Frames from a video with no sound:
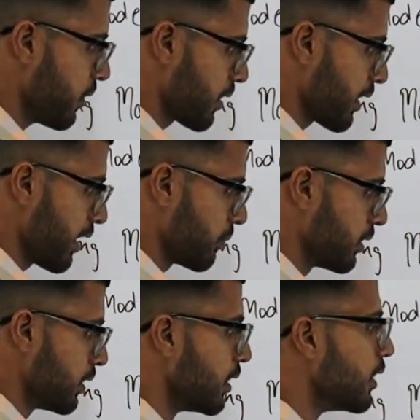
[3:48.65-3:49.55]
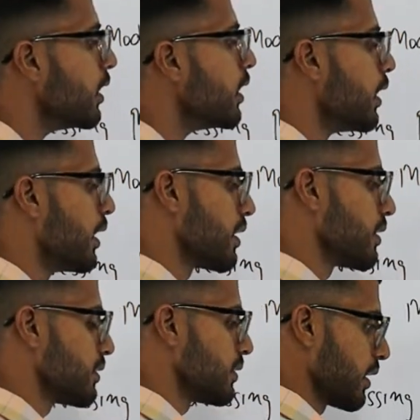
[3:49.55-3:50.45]
or RAM,
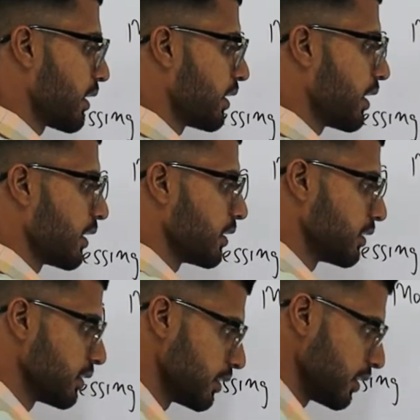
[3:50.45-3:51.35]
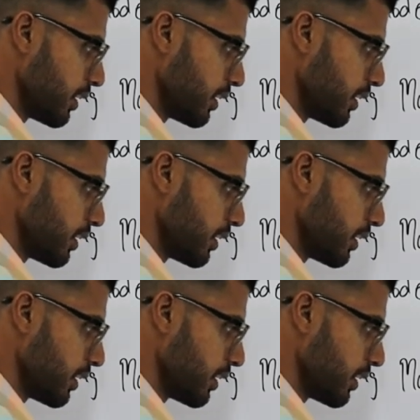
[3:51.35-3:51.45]
and the second line